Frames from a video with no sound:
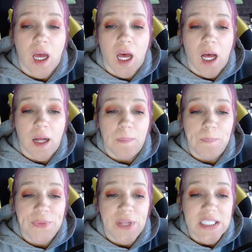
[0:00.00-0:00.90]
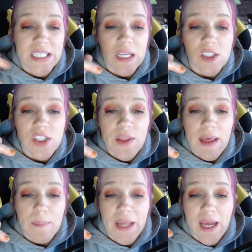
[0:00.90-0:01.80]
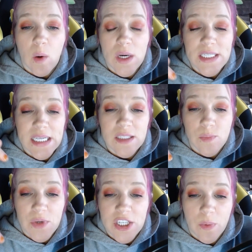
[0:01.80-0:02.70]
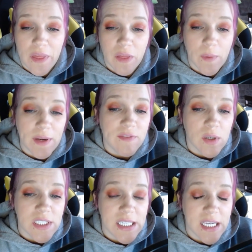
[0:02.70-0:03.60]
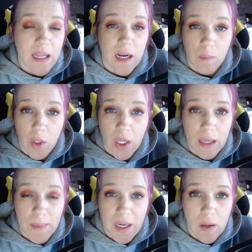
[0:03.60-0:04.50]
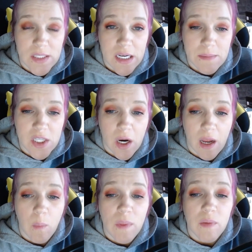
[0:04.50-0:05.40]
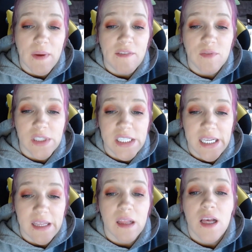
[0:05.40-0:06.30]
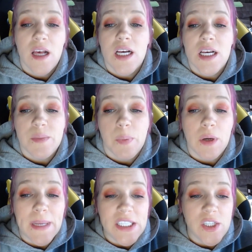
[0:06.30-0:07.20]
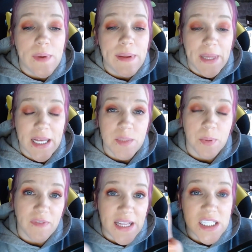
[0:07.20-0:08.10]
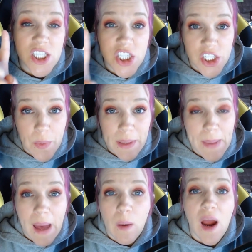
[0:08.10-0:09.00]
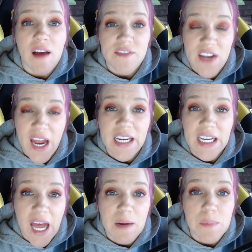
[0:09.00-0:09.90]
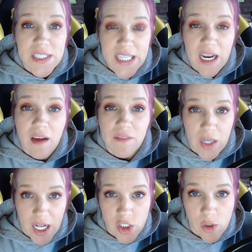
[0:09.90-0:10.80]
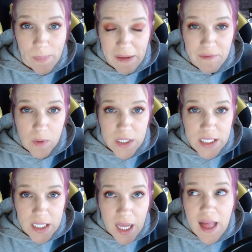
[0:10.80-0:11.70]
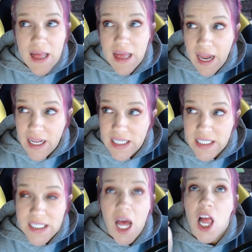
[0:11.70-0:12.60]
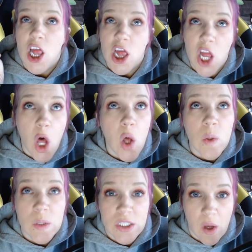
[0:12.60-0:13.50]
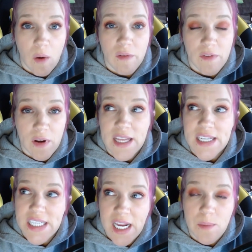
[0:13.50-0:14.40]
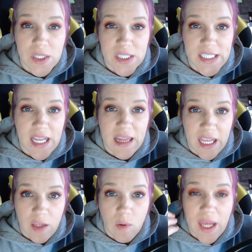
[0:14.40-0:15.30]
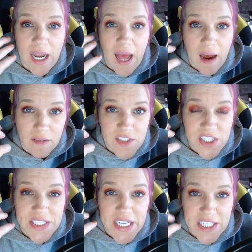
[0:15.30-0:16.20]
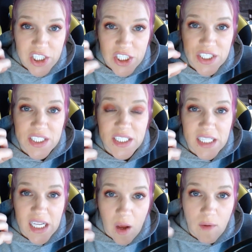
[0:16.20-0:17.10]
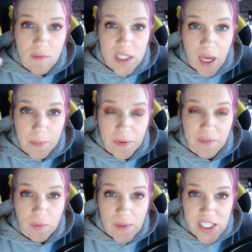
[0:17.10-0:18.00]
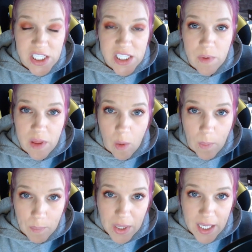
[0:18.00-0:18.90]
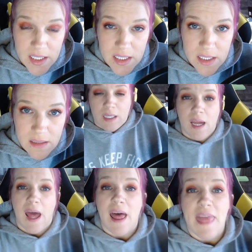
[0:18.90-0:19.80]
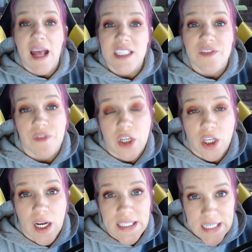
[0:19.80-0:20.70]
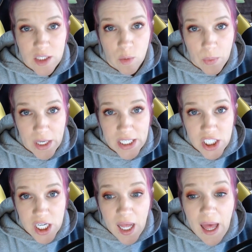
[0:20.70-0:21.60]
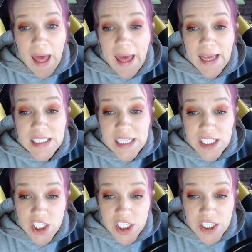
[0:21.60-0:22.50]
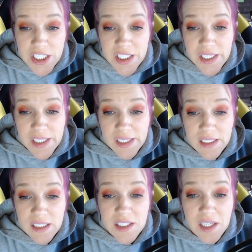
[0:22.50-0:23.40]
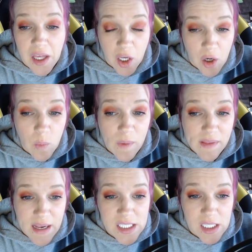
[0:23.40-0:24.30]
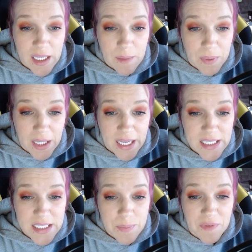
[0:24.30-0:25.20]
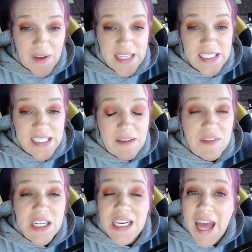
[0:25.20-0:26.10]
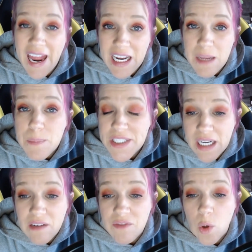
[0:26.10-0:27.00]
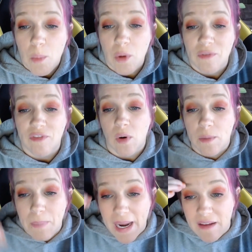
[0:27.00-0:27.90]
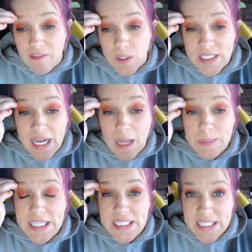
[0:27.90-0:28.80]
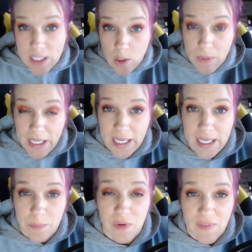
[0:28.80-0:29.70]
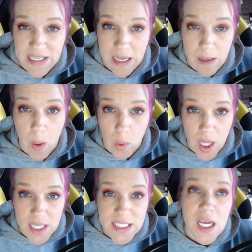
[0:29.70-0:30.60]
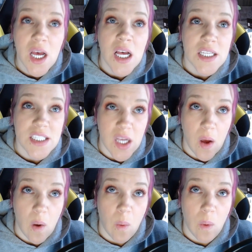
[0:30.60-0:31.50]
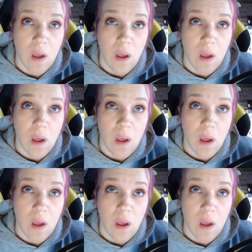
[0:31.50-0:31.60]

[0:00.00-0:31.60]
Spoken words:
A single tooth implant or a dental bridge with 3 to 4 teeth, and I'm looking at my notes here, I'm sorry, with 3 to 4 teeth, supported by 2 implants, provides a chewing power of 99% of your natural bite force. That is loads over the 10% that you get out of just dentures sitting over top of your ridges with no implants. And that's for a dental bridge. A denture secured with dental implants provides 70 to 80% of normal biting force and helps considerably in preventing bone loss. So,